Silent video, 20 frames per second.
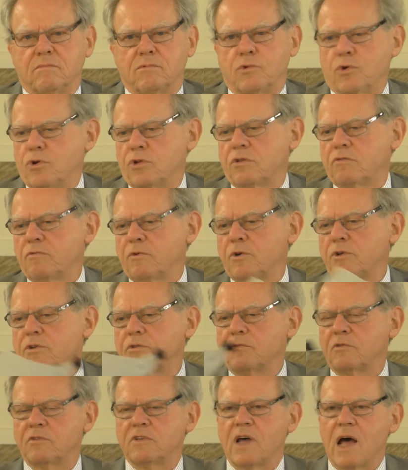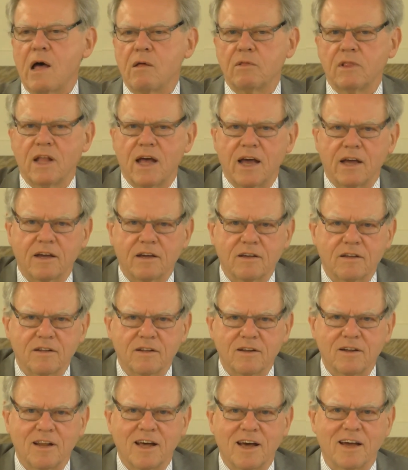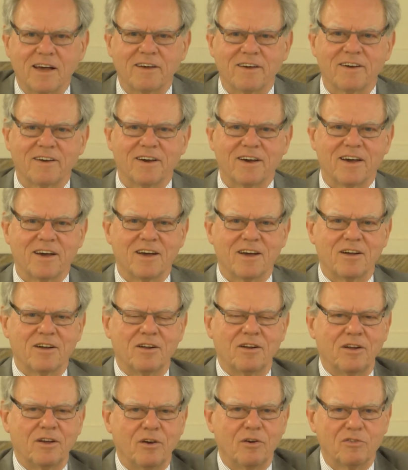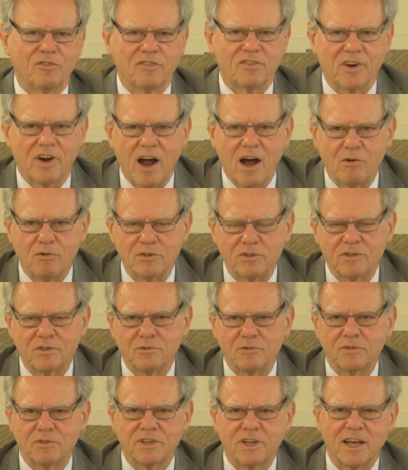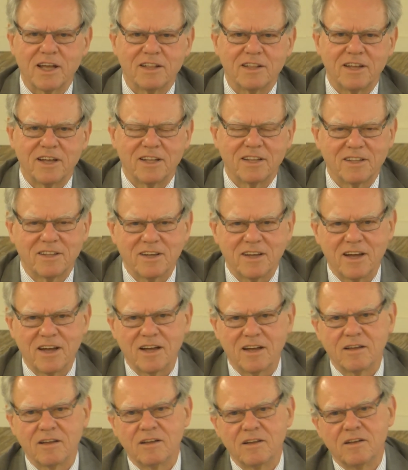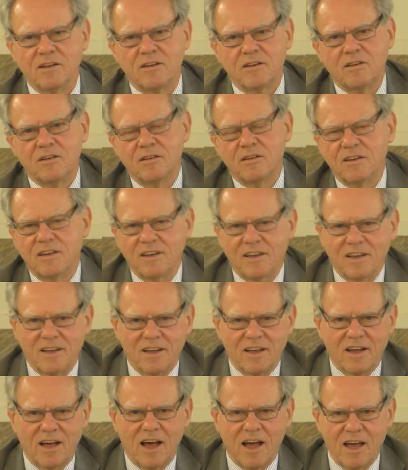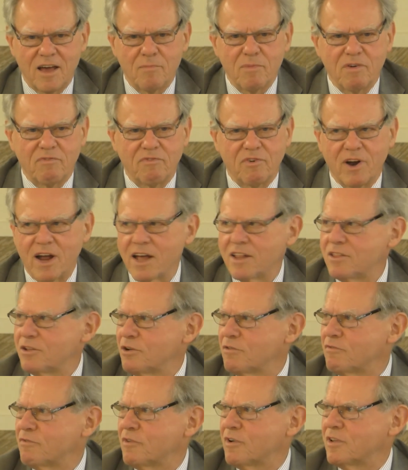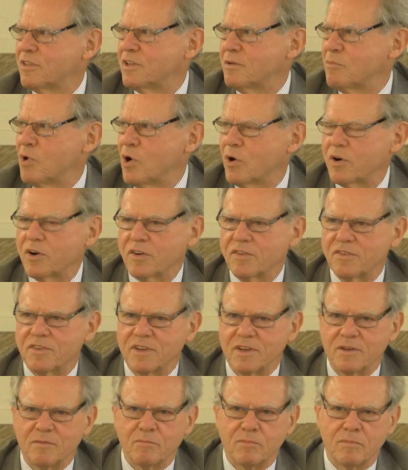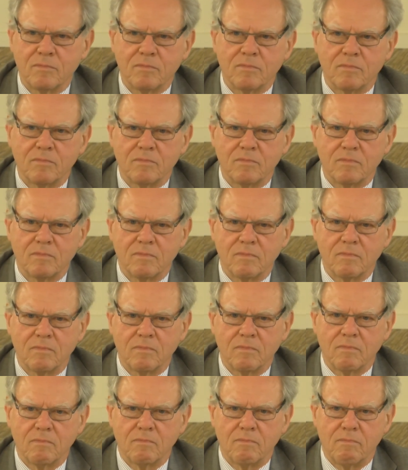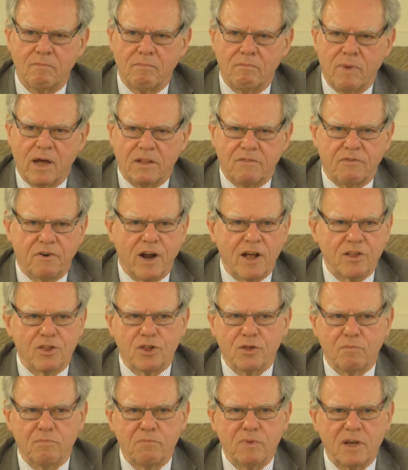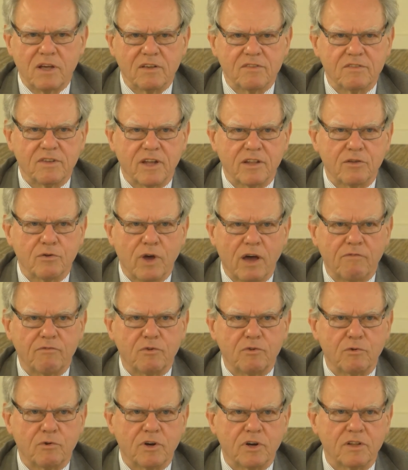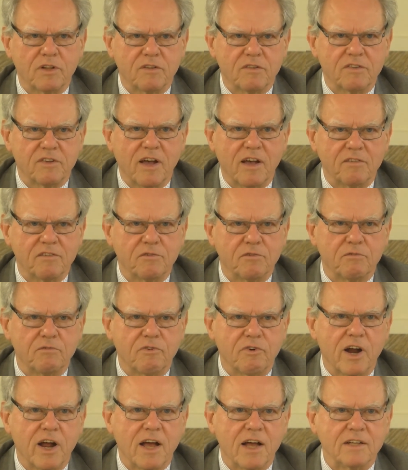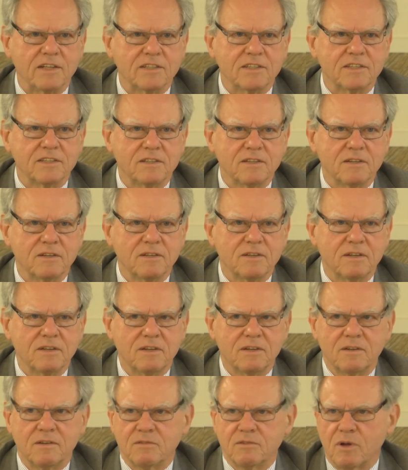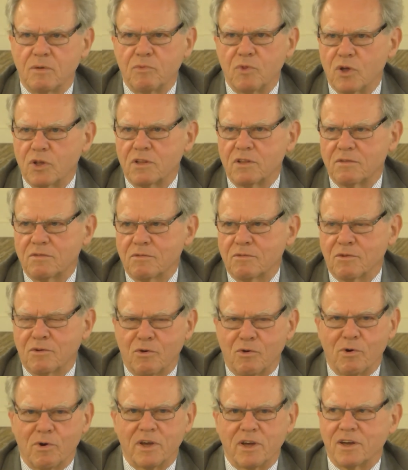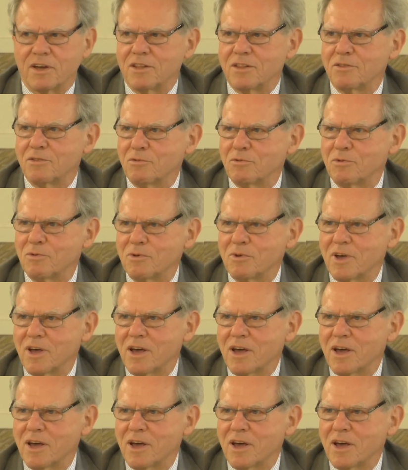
don't want to sound like Leo Strauss, who said that I am a friend of democracy, but friendship means that you have to criticize your friends. So I'm not going into